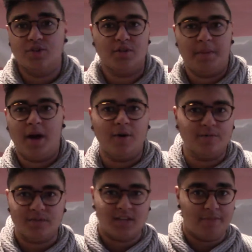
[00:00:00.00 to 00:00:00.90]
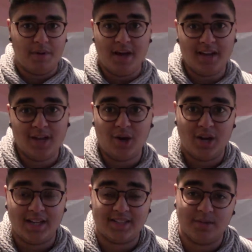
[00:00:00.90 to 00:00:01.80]
about, say, binding, or
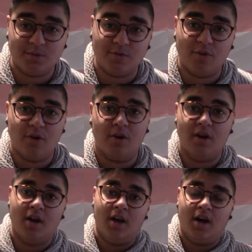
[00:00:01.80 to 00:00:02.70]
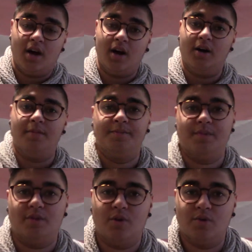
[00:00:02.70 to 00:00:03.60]
like tips for
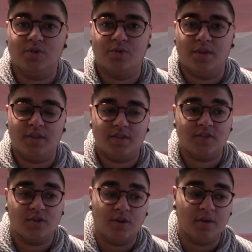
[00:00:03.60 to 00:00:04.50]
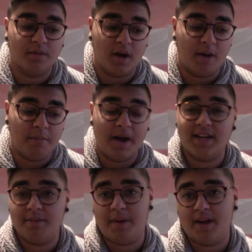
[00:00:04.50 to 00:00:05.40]
those with certain
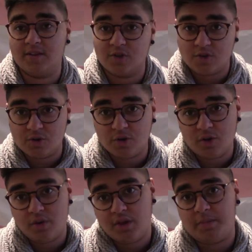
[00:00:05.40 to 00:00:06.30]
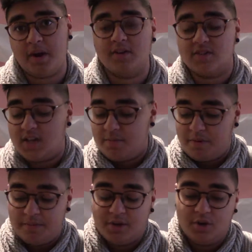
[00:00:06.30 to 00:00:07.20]
binding patterns or certain clothing patterns. I'm
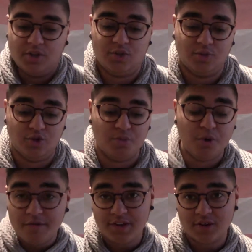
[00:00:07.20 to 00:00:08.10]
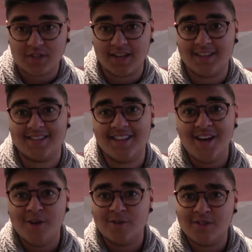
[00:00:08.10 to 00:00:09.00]
probably going to do more videos like this.
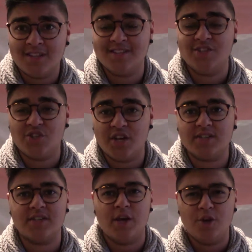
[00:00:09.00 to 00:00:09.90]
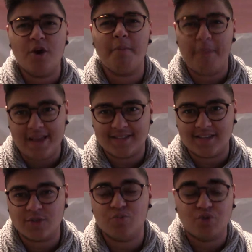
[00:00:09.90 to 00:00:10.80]
So this is just your
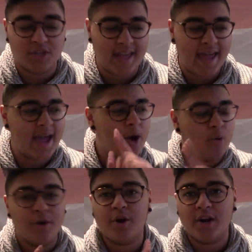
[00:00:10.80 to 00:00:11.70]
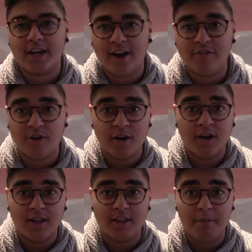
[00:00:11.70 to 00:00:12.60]
basics. Today we're going to cover
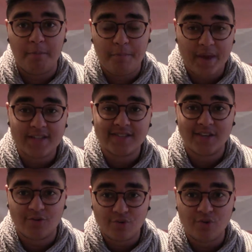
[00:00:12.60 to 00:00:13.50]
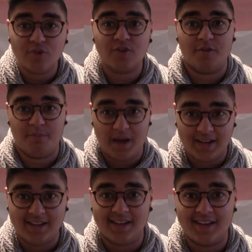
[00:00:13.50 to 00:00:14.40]
the basic rules of
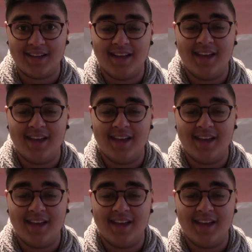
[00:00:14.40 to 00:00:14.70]
binding,